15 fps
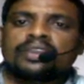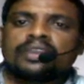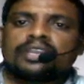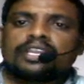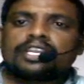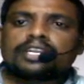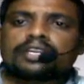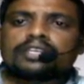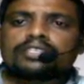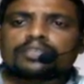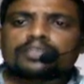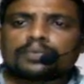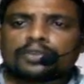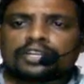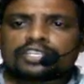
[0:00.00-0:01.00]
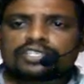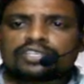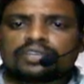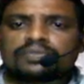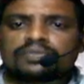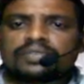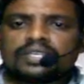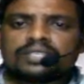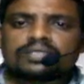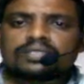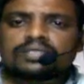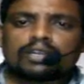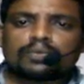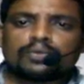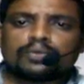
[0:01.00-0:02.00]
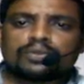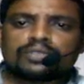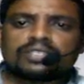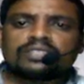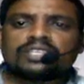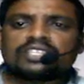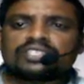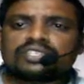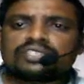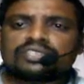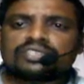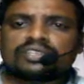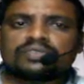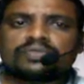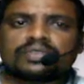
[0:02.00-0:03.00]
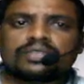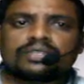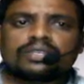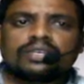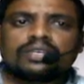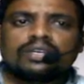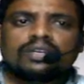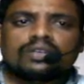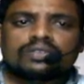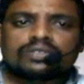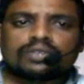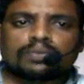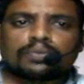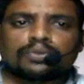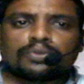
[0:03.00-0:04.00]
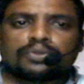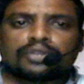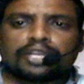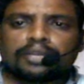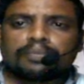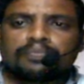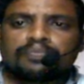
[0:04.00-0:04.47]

Increased production of these hormones is essential for supporting